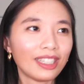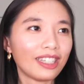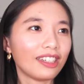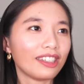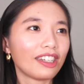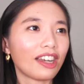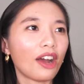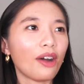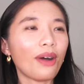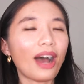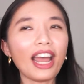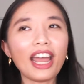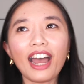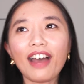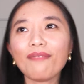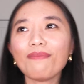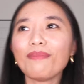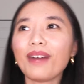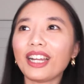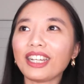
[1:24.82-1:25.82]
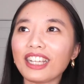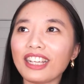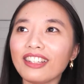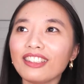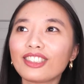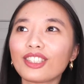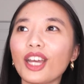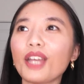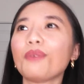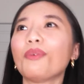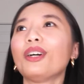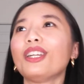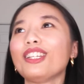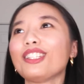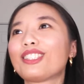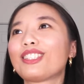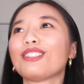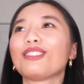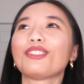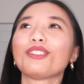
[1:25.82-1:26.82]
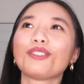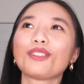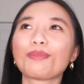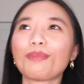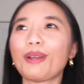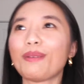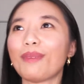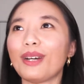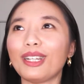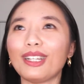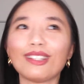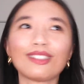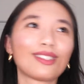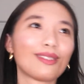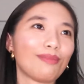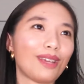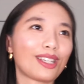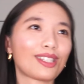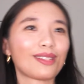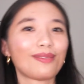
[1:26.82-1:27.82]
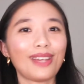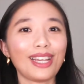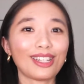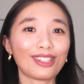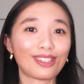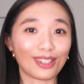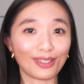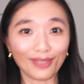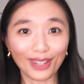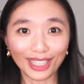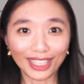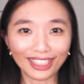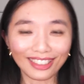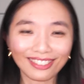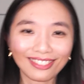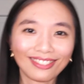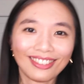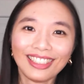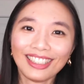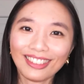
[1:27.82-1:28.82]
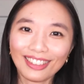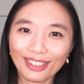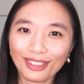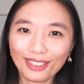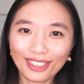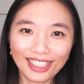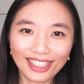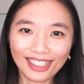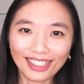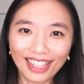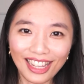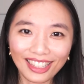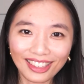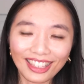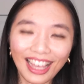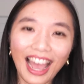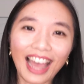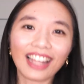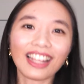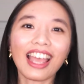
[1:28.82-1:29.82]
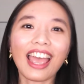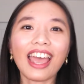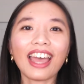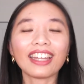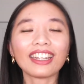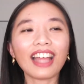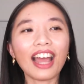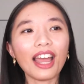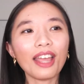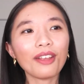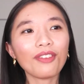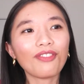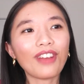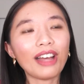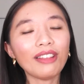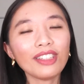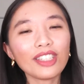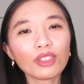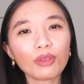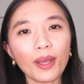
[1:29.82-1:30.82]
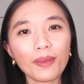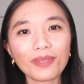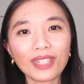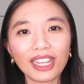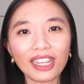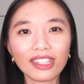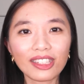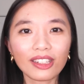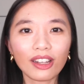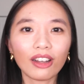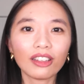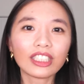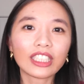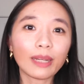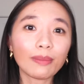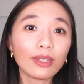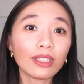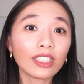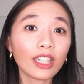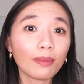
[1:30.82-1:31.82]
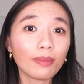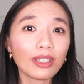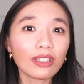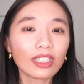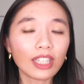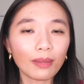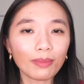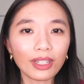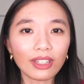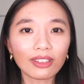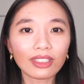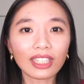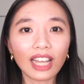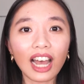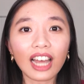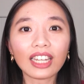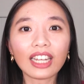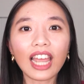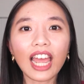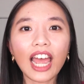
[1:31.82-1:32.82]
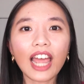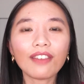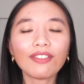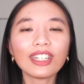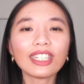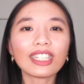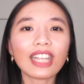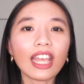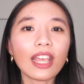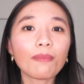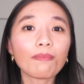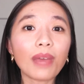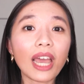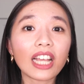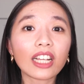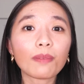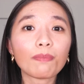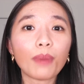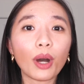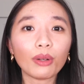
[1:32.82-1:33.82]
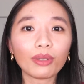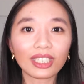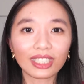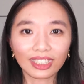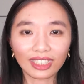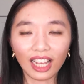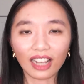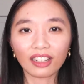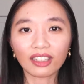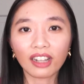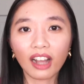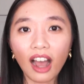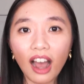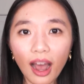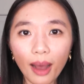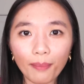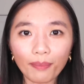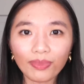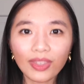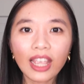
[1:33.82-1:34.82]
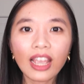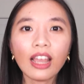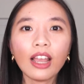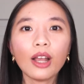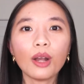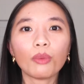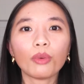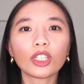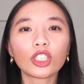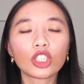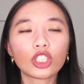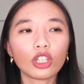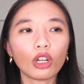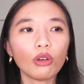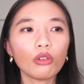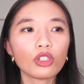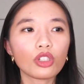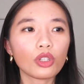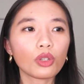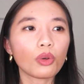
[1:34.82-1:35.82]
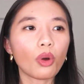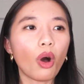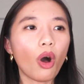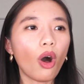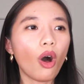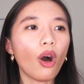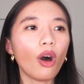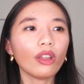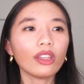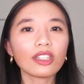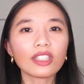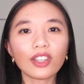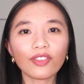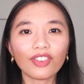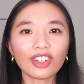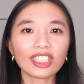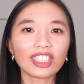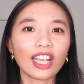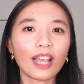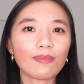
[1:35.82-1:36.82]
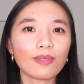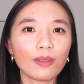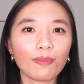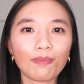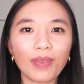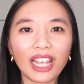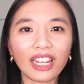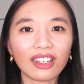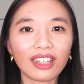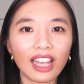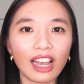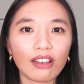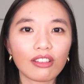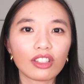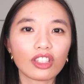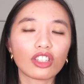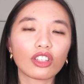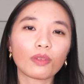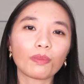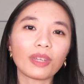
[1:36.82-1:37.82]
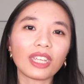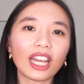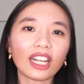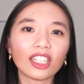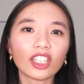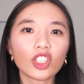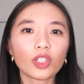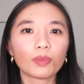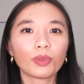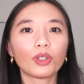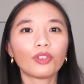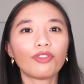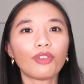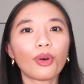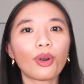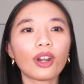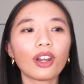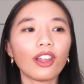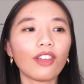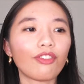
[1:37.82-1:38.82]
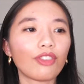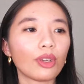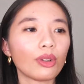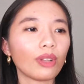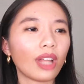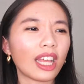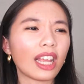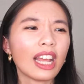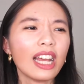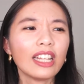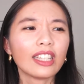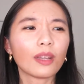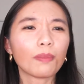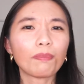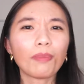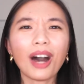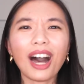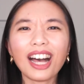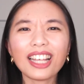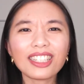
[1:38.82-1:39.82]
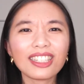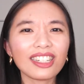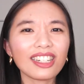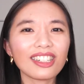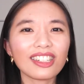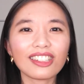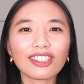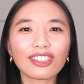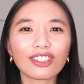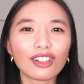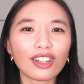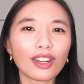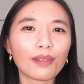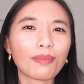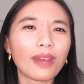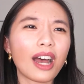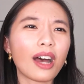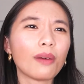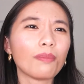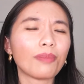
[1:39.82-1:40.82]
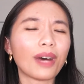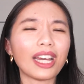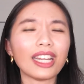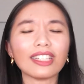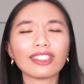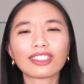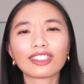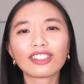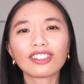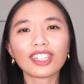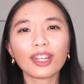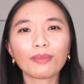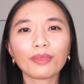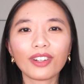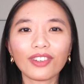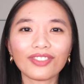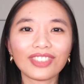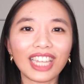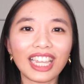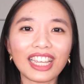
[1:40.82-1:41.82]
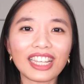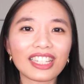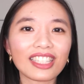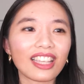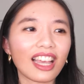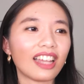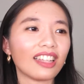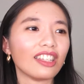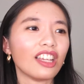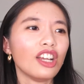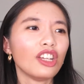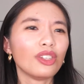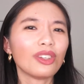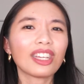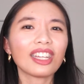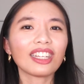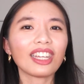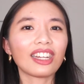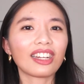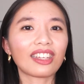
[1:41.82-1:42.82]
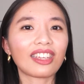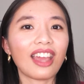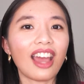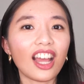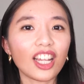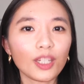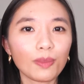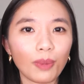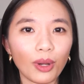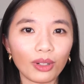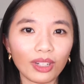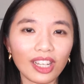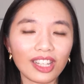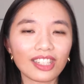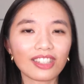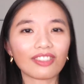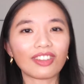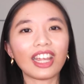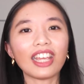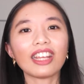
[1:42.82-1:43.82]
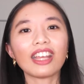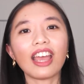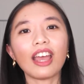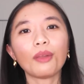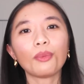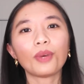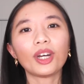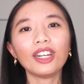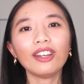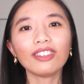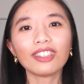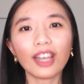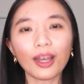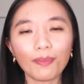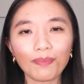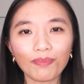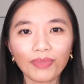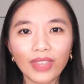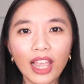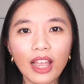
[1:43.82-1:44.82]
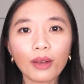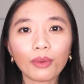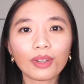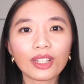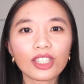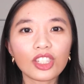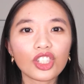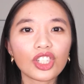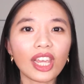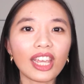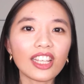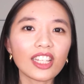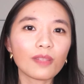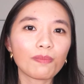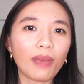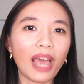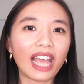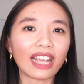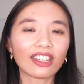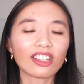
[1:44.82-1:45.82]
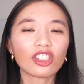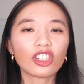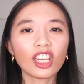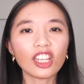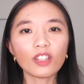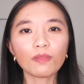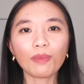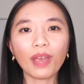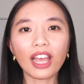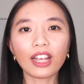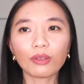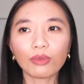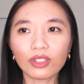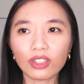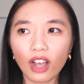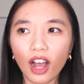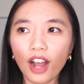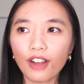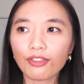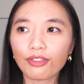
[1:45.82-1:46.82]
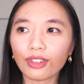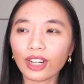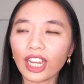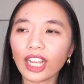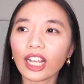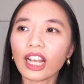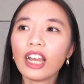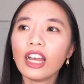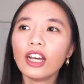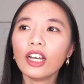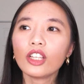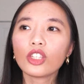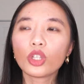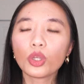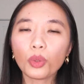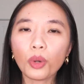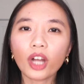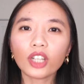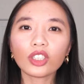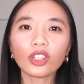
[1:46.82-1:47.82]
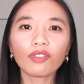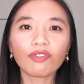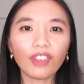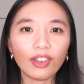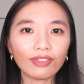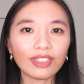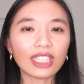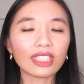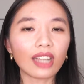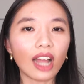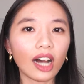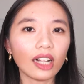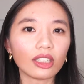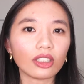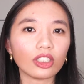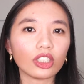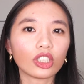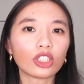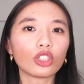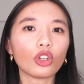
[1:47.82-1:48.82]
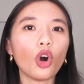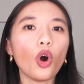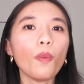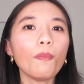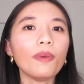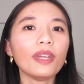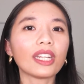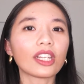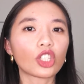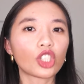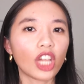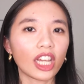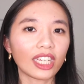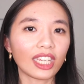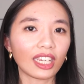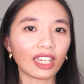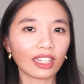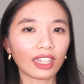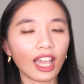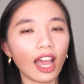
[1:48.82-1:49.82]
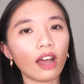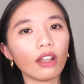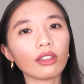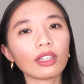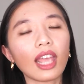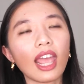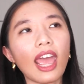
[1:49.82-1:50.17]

You know, I have money, so I wanted to use my money to make some extra money. Who doesn't like that? And I found this website. It's called w w w dot everyday bank bonus dot com, which shows you all the different types of bank accounts you'd be eligible for if you like deposited a certain amount by a certain number of days, and you can get a cash bonus, right? And one of them was Chase Bank. Chase Bank was offering two hundred fifty dollars to open a checking account.